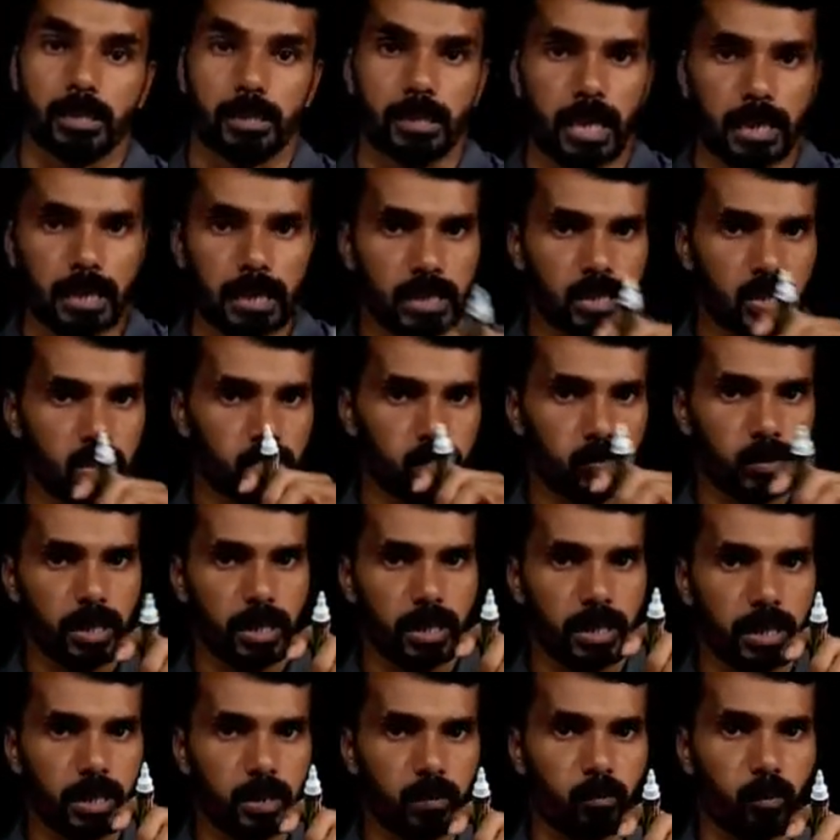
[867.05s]
That is, we
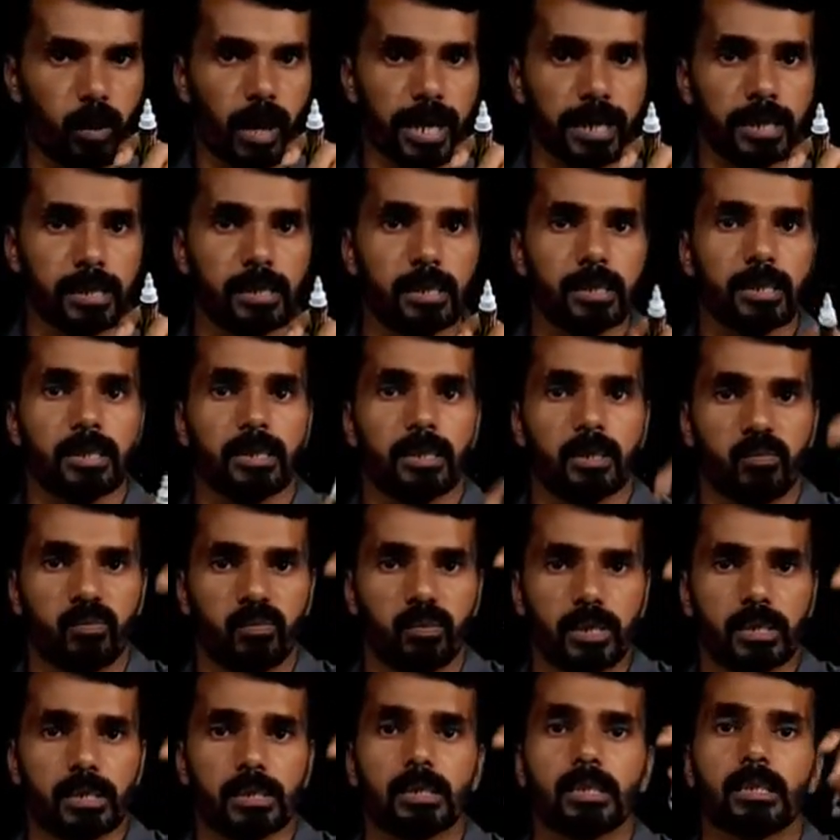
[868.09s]
divide the
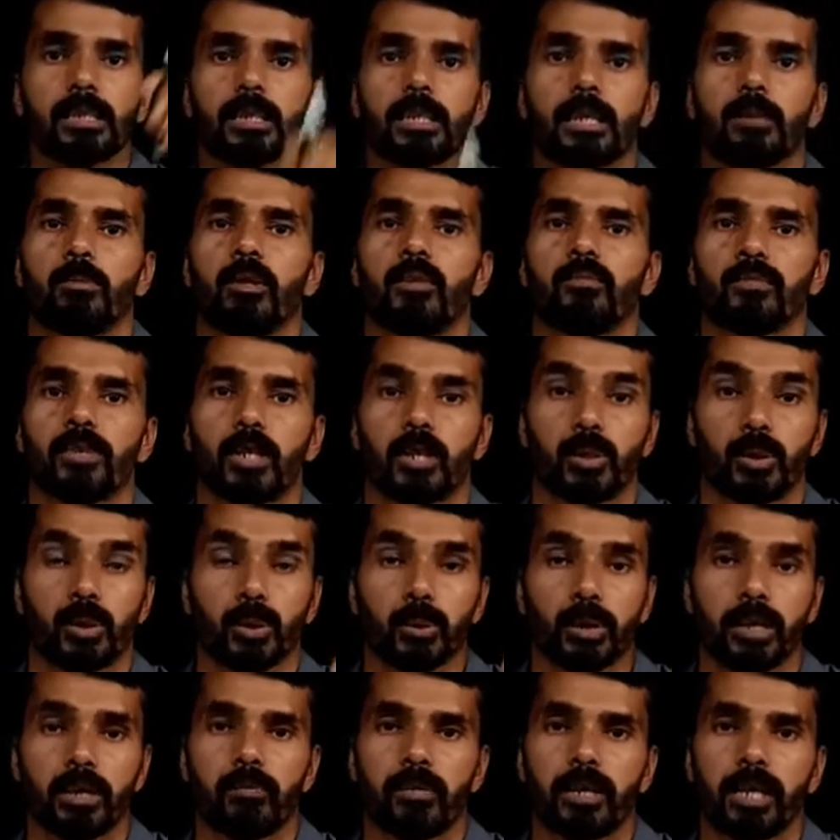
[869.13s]
first term of the
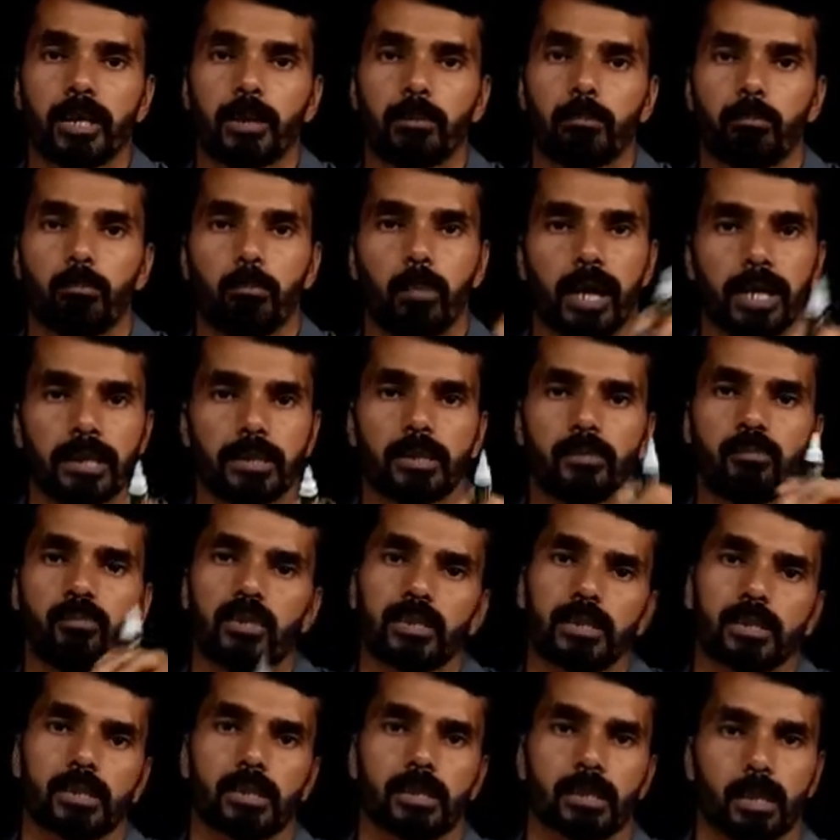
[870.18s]
new dividend by the
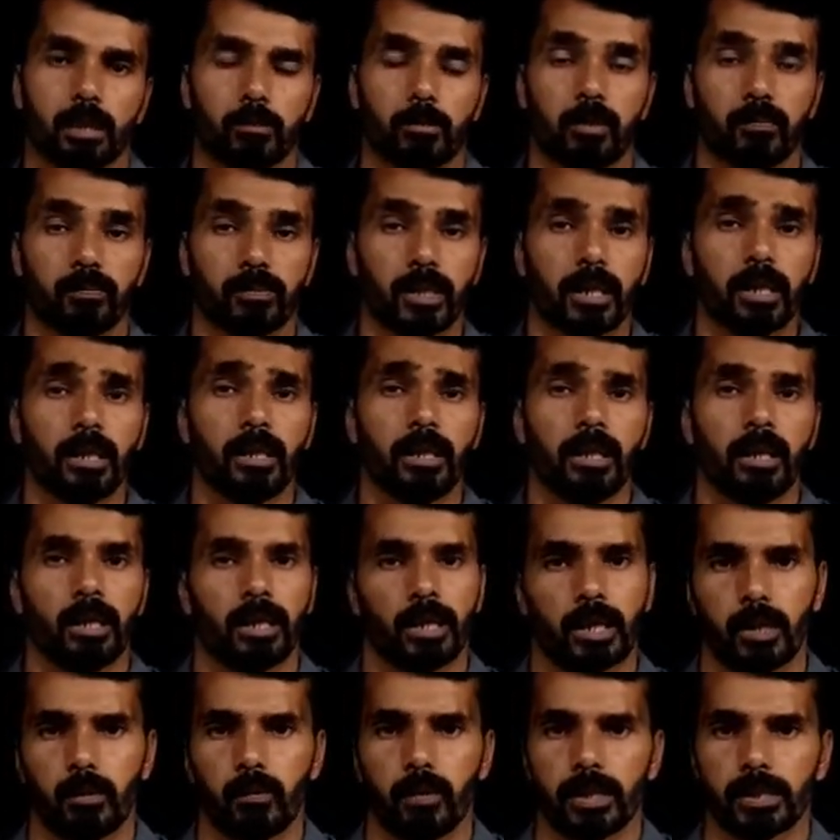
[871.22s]
first term of the
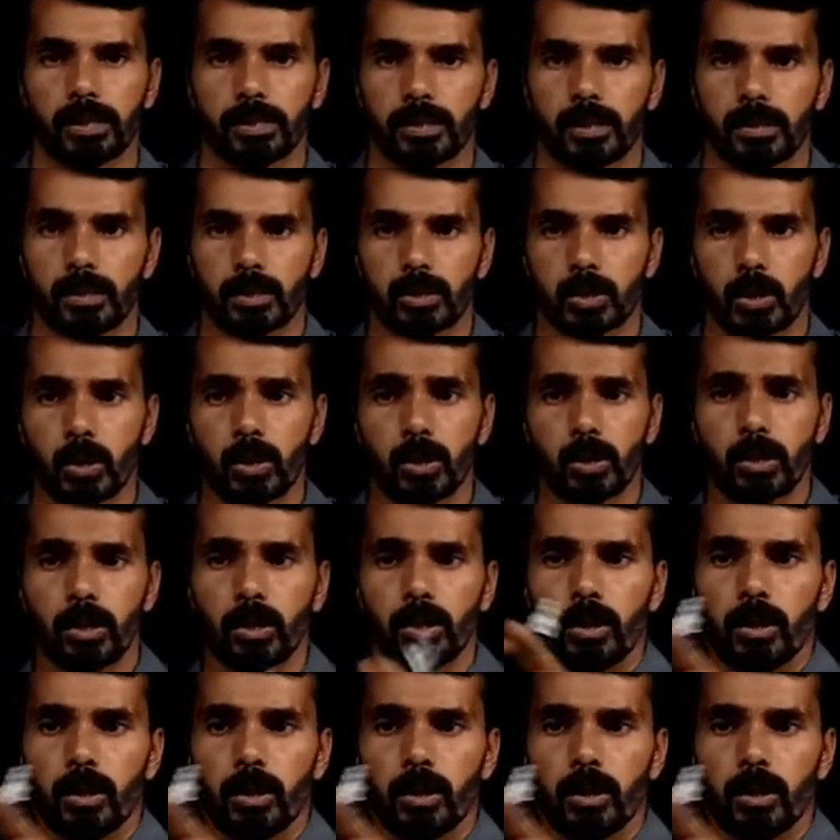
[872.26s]
divisor. So